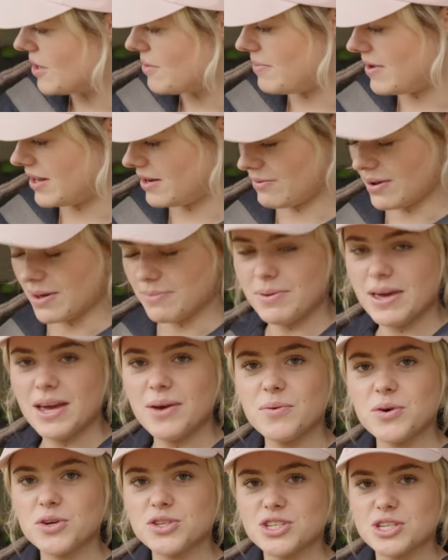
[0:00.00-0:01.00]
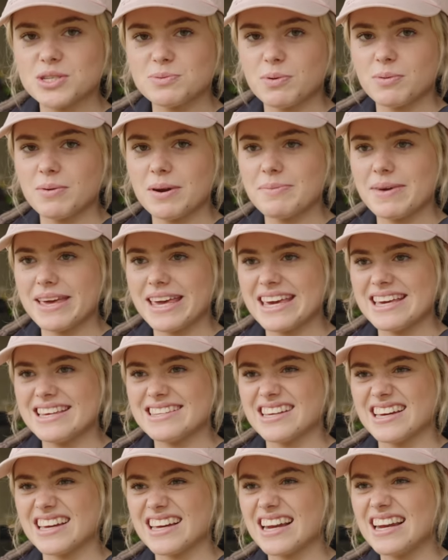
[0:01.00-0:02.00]
But anyway, being washed is probably
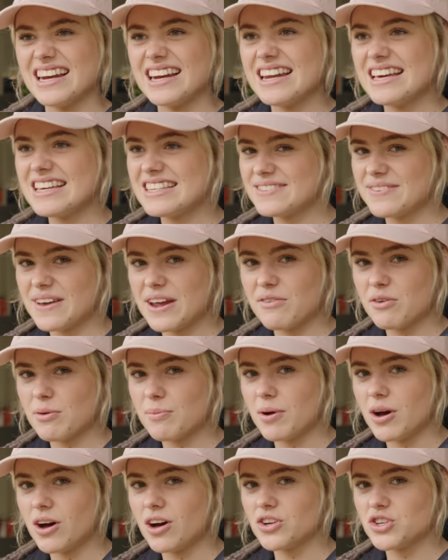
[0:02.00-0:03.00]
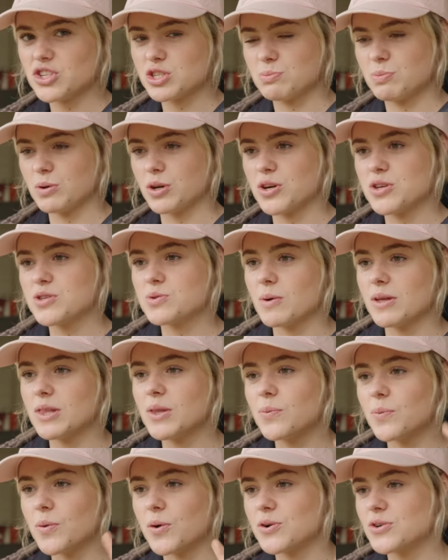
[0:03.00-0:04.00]
Mickey's like least favourite part, just because when
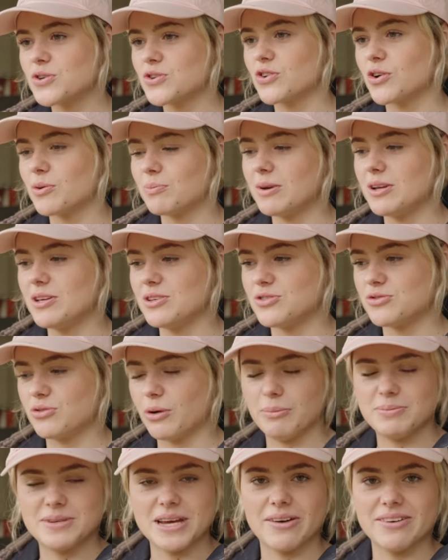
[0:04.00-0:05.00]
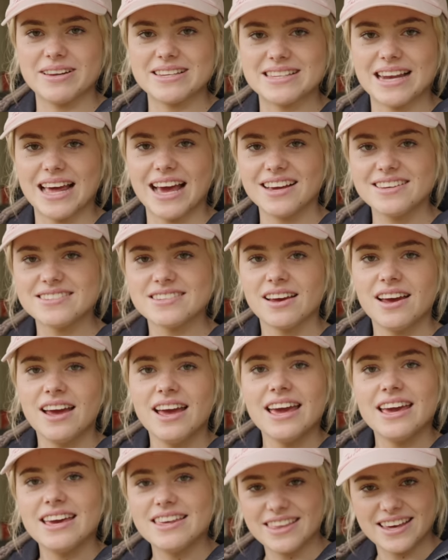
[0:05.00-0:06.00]
the water droplets drip down his legs,
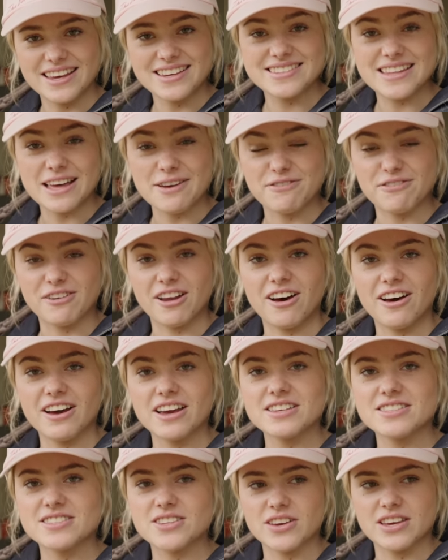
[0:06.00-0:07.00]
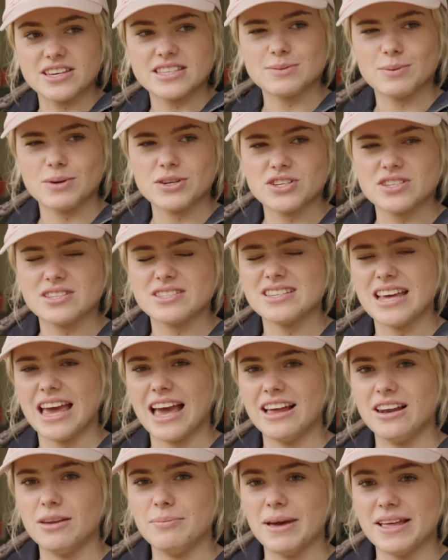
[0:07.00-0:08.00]
he thinks they're flies, so he swishes his
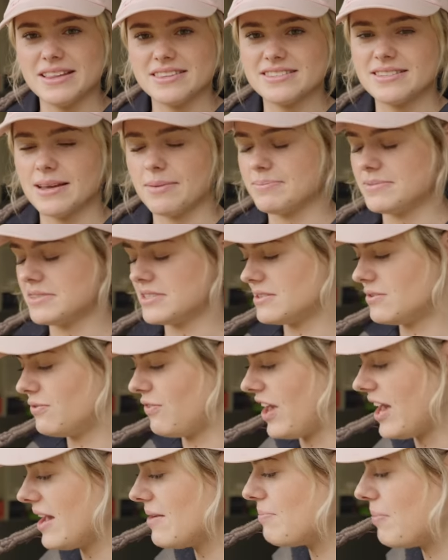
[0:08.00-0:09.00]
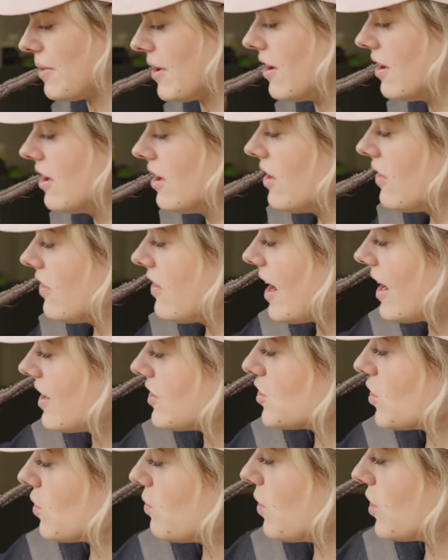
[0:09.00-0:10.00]
tail a bit and stamps his feet. But the
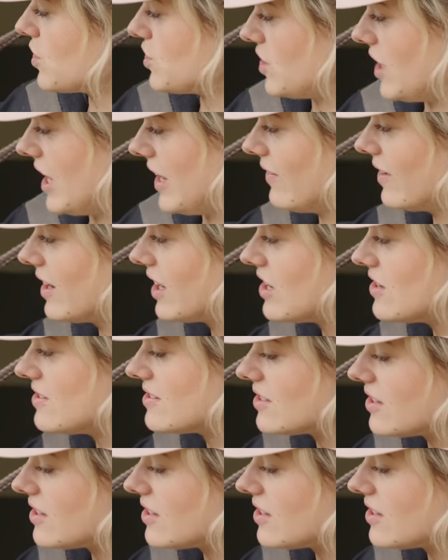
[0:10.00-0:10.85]
actual washing, we're going to use